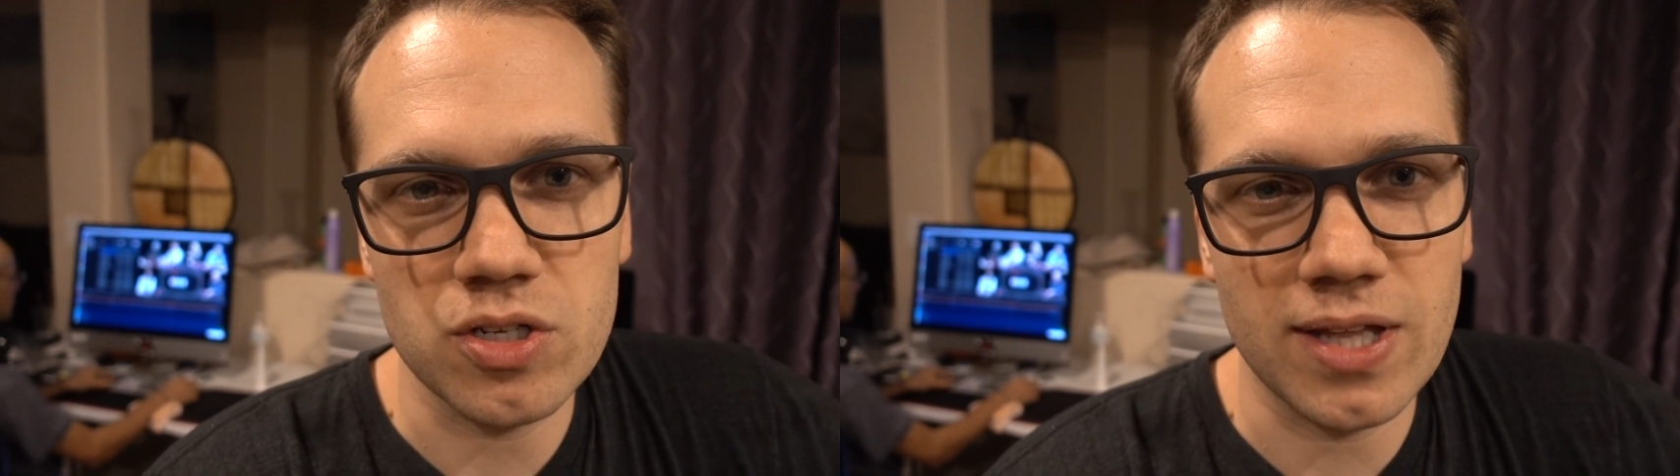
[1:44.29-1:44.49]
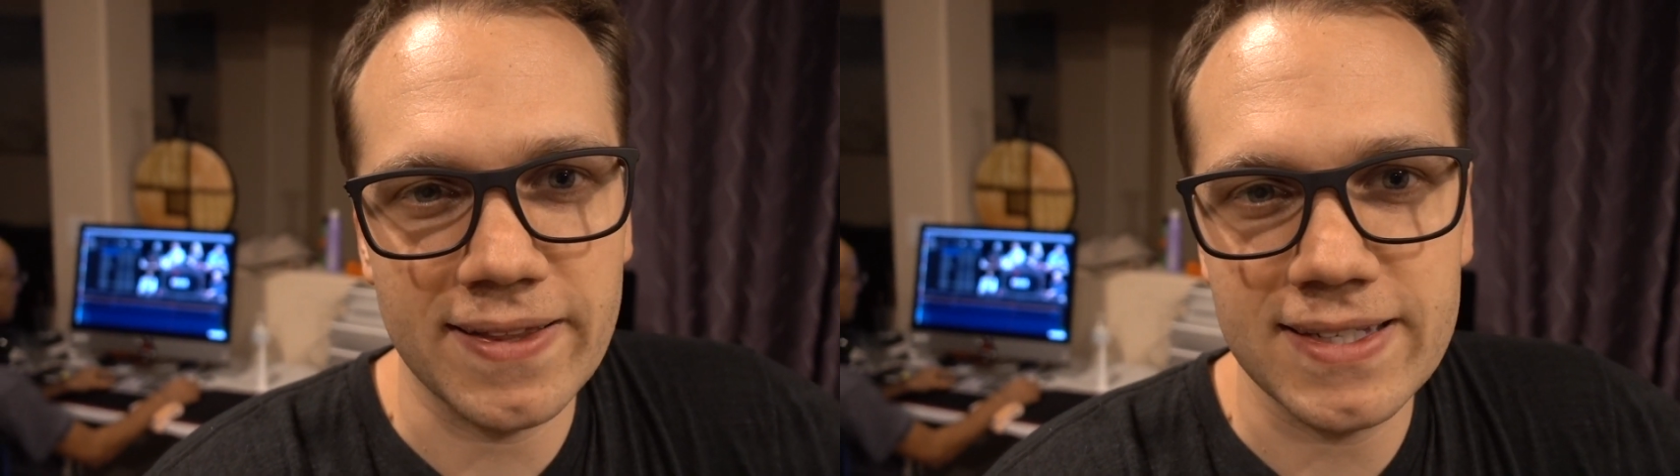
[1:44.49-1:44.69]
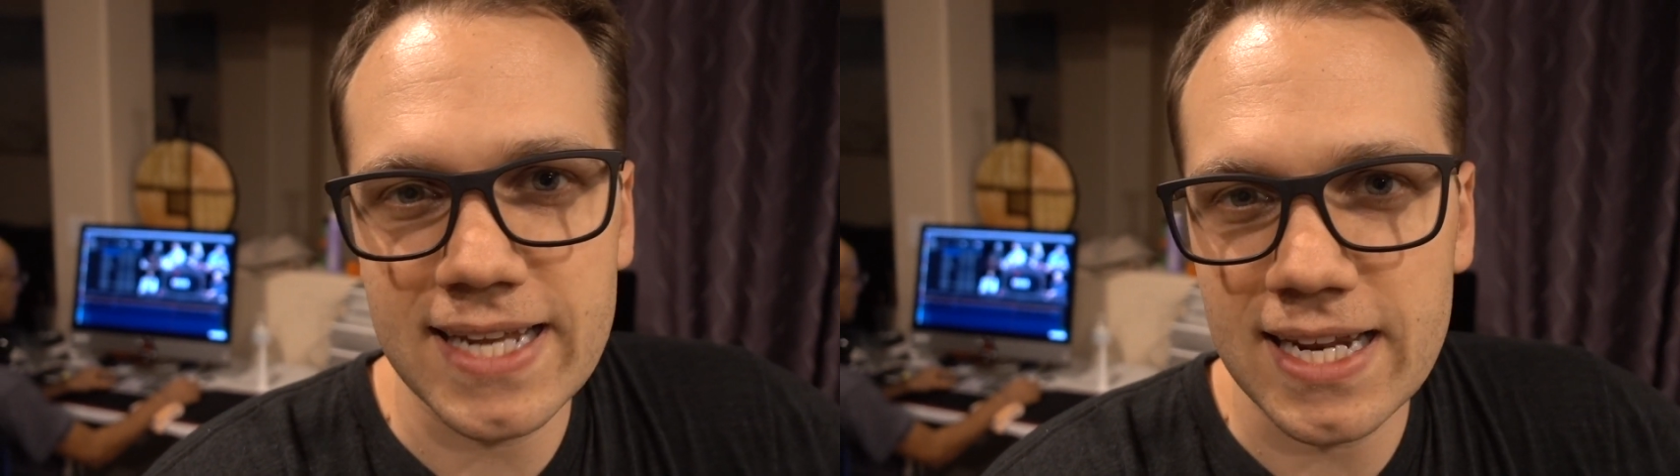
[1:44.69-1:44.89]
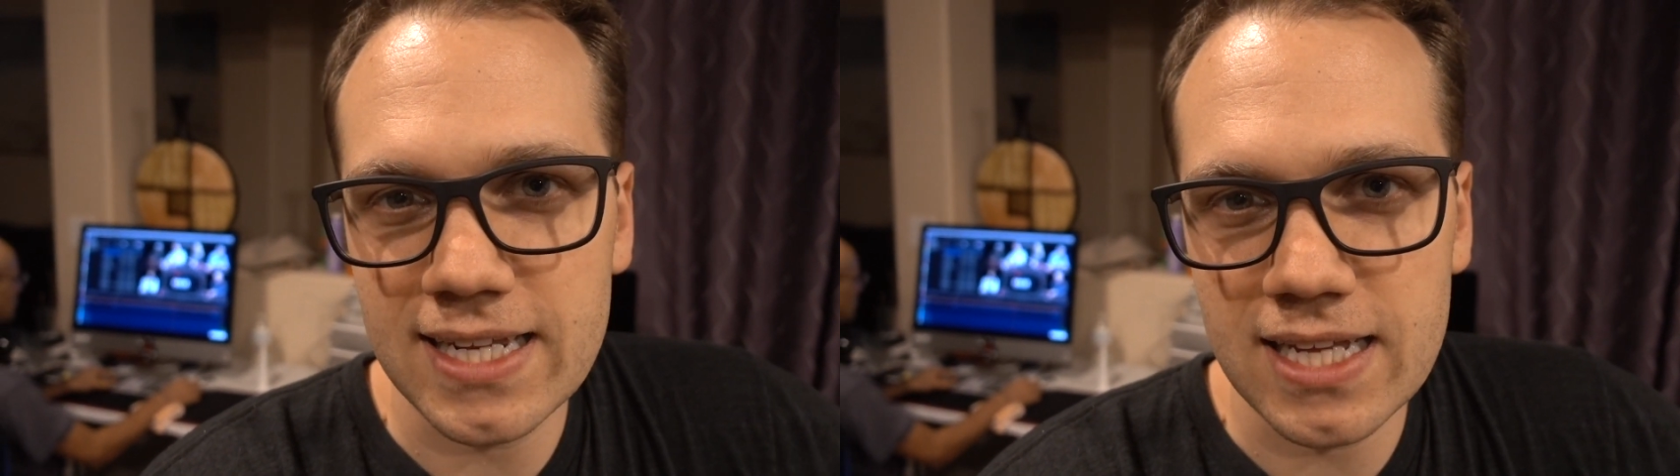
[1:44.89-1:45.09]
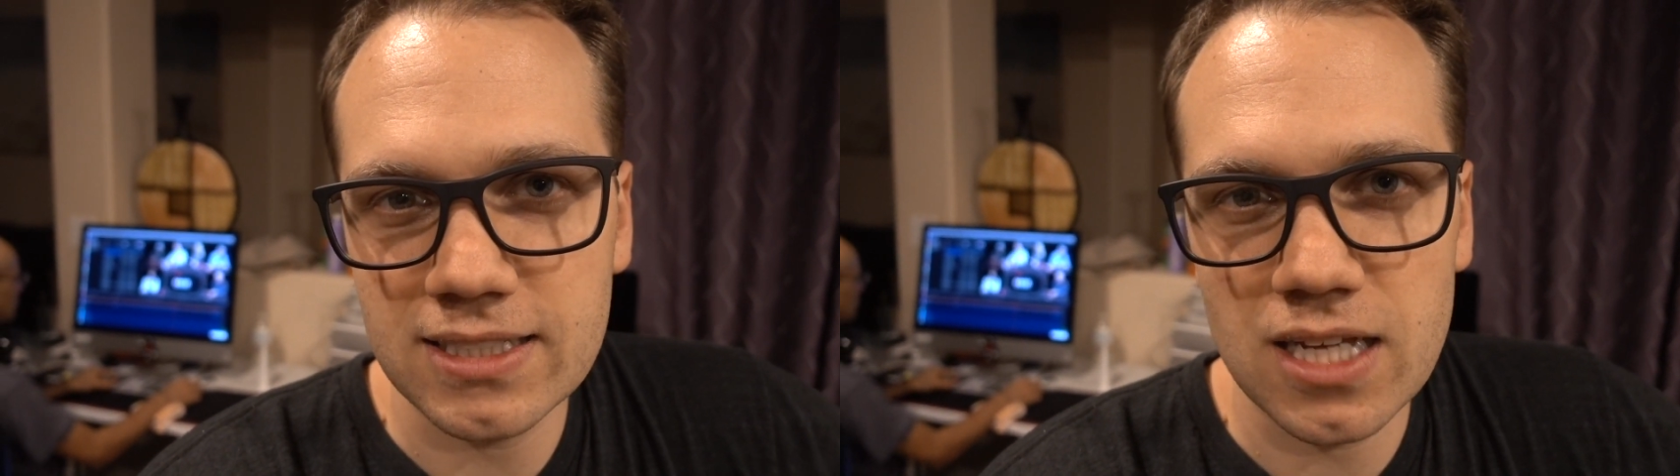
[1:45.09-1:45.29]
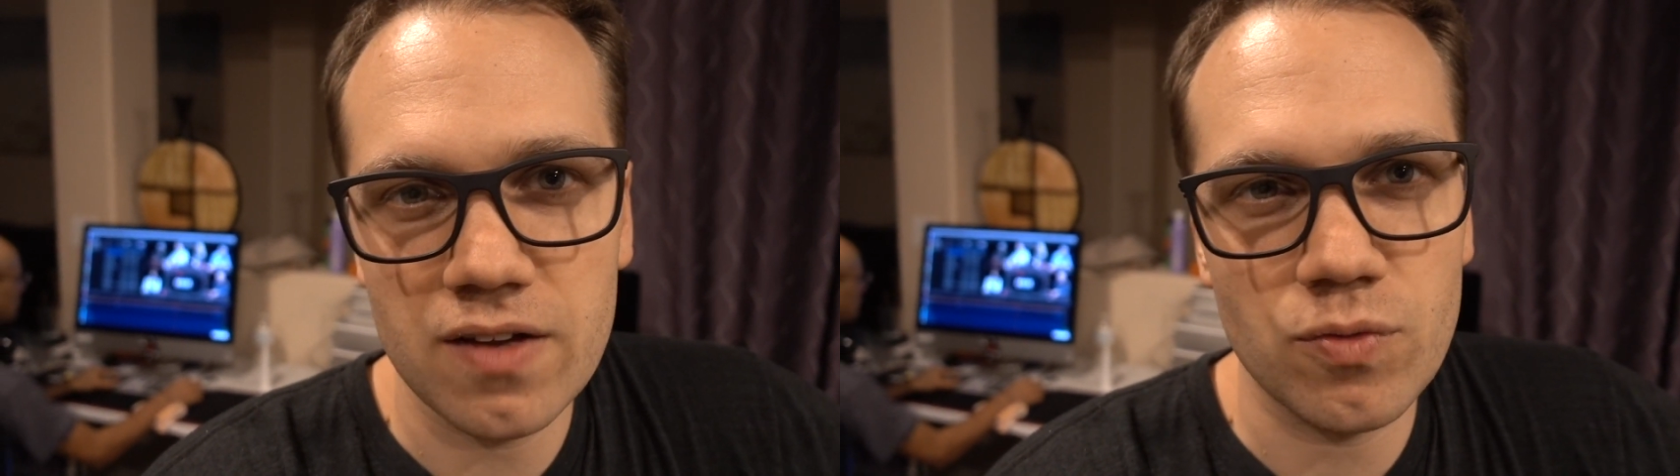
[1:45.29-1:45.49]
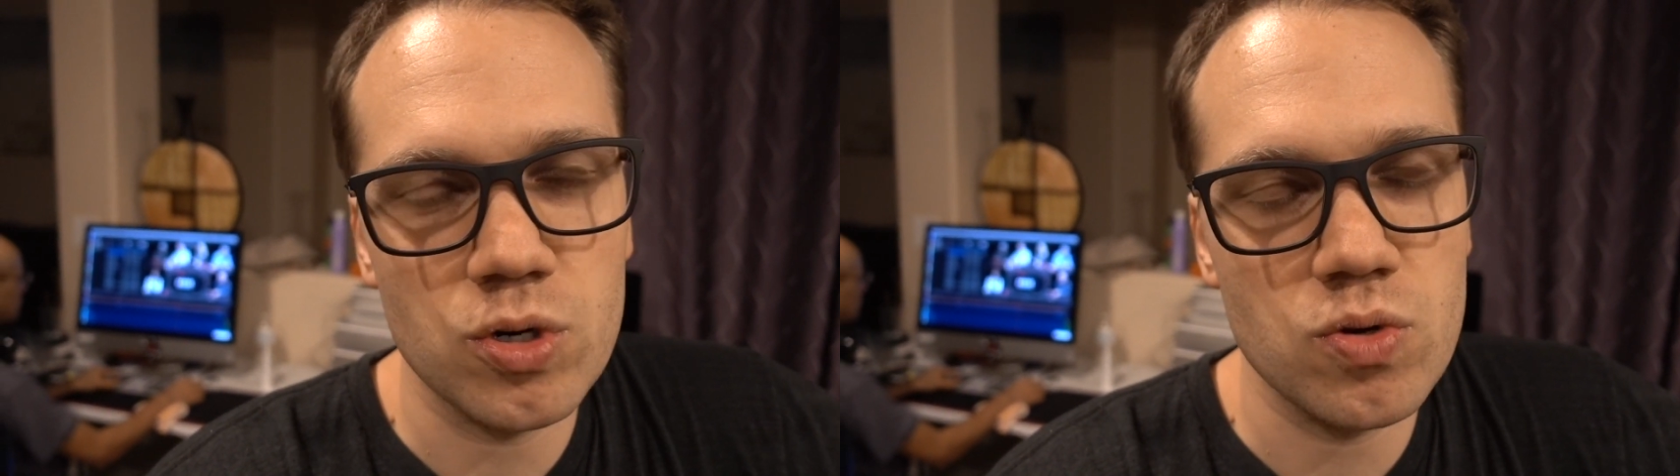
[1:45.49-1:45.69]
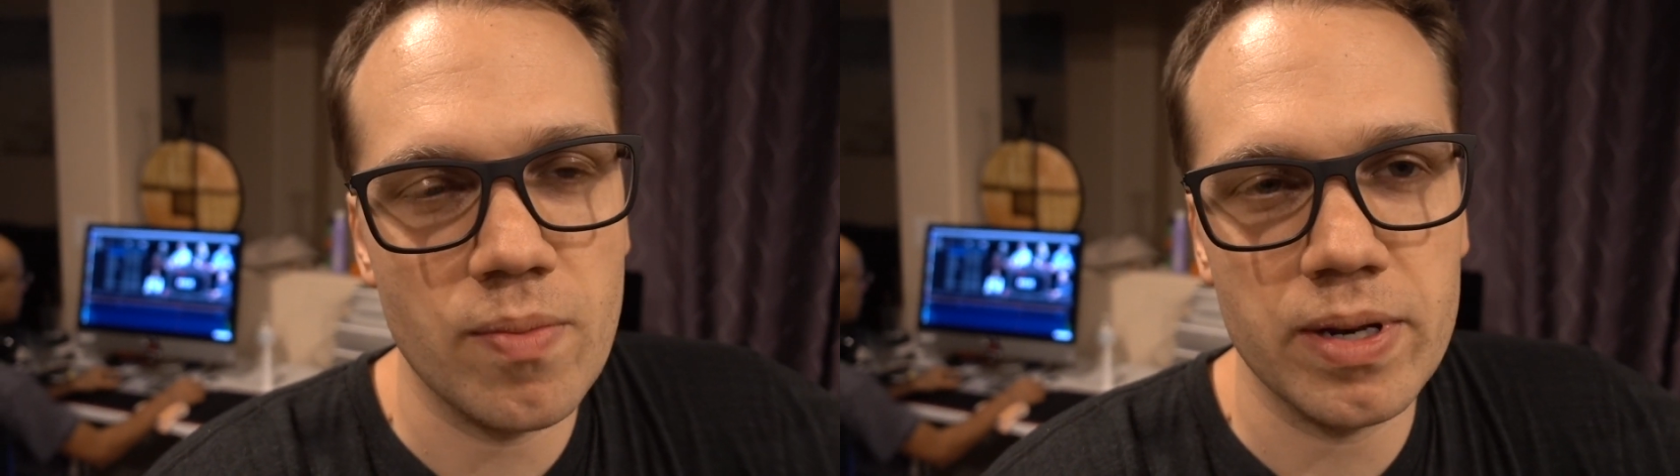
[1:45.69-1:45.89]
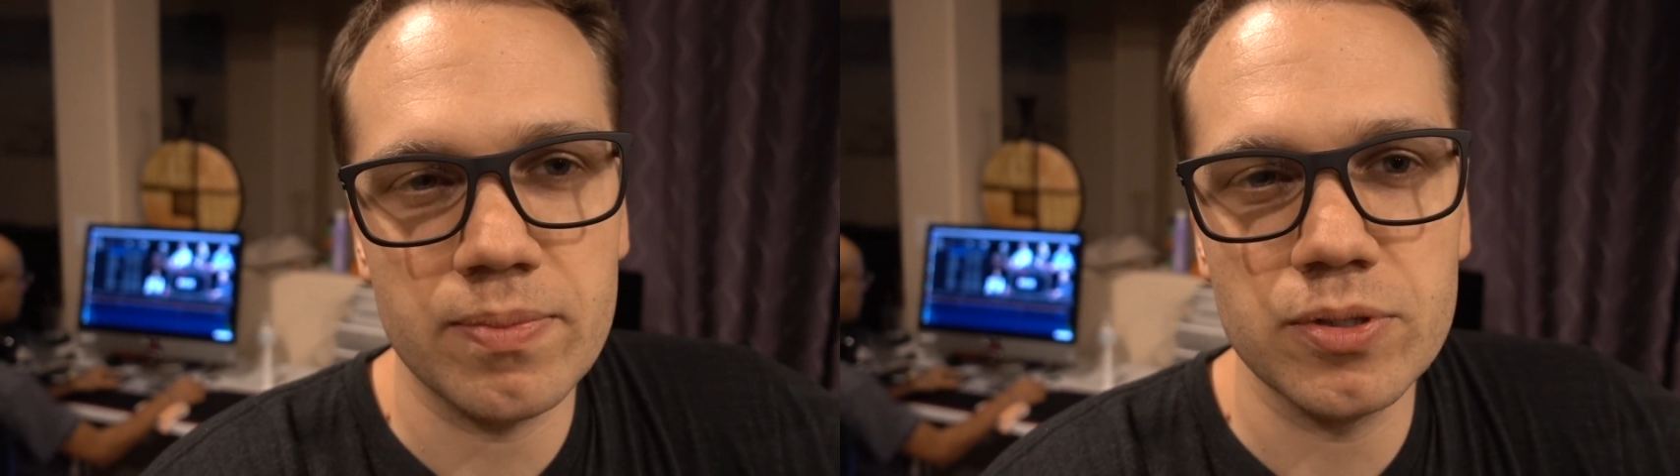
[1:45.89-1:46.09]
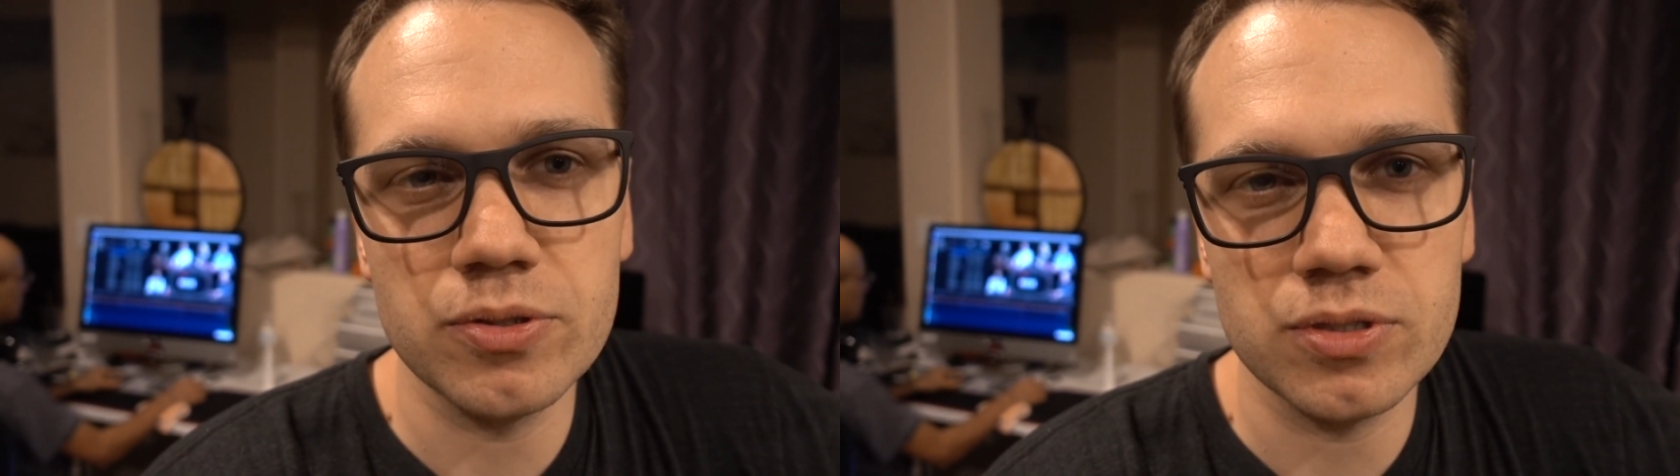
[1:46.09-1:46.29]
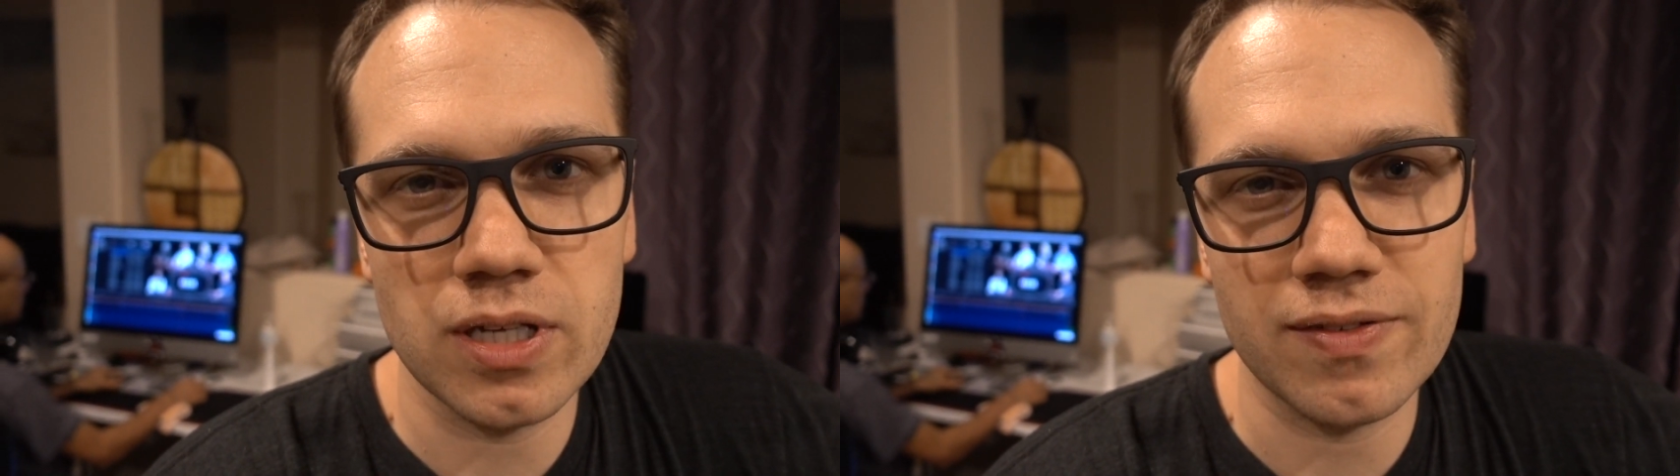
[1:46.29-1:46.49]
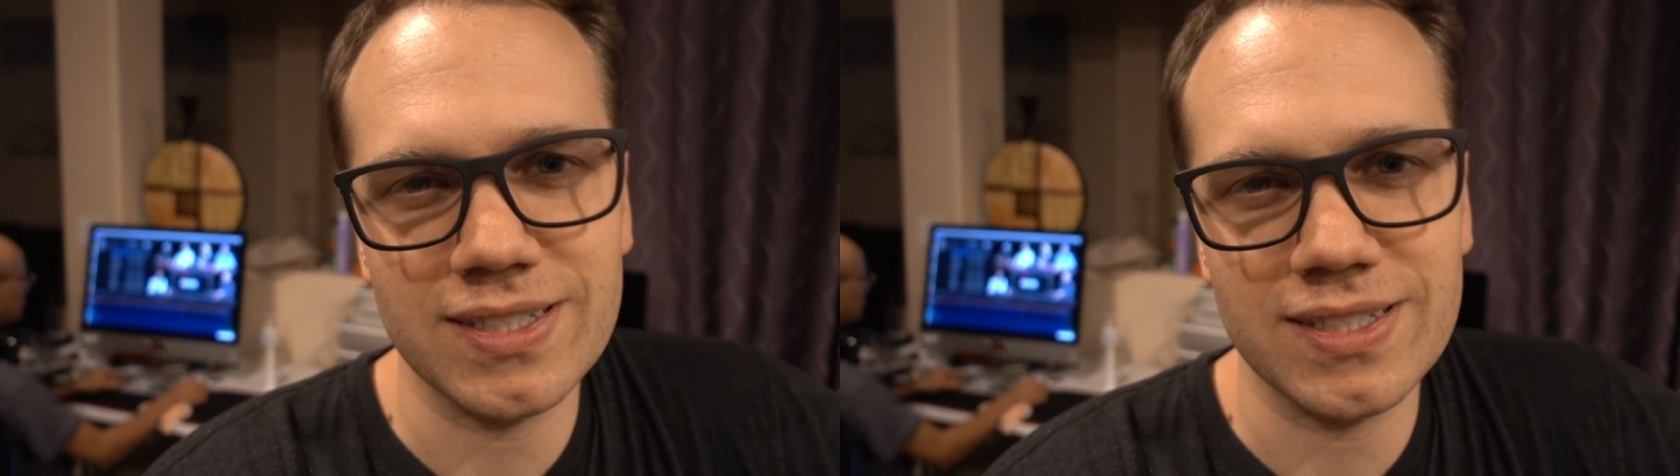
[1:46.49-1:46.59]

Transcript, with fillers: do you like the day-to-day stuff or do you want me to produce stuff?